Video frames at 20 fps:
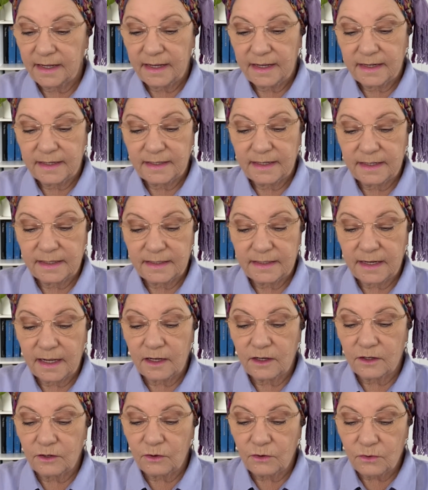
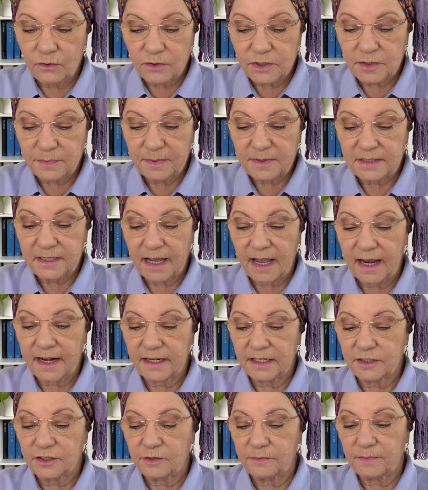Ninda, laws
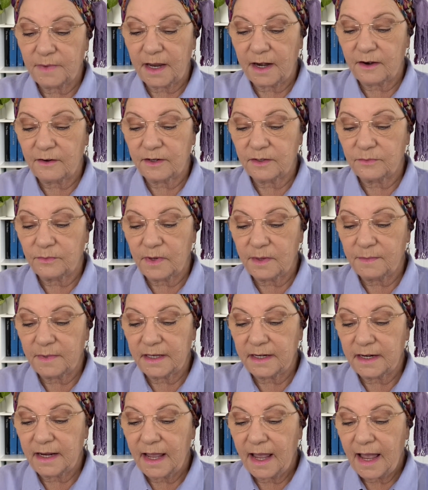pertaining to married women,